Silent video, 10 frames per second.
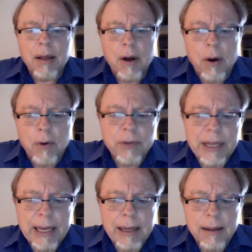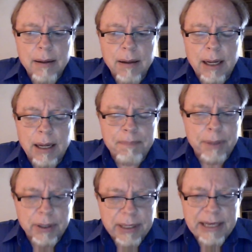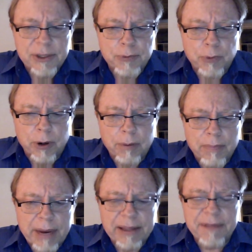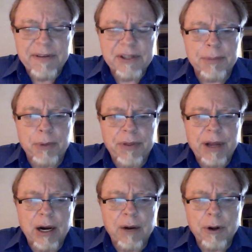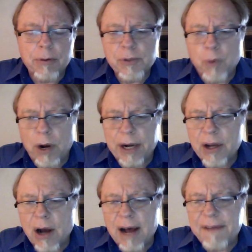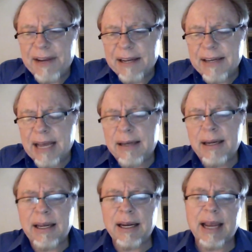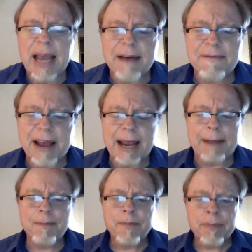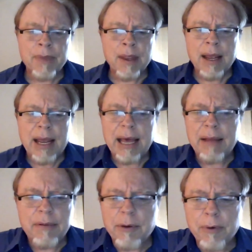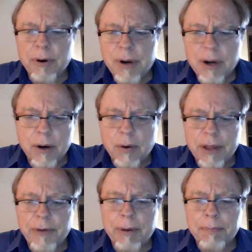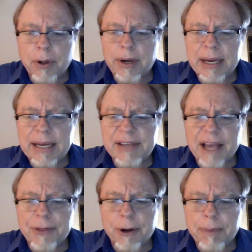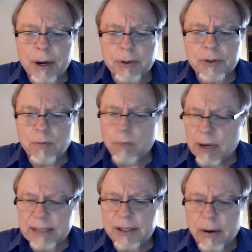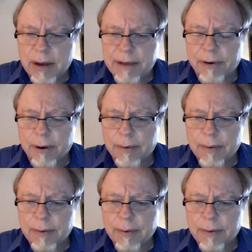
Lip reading: Only police were mainly visible there. There was one coffee attendant in a cafe, and there were no other employees at their posts whatsoever.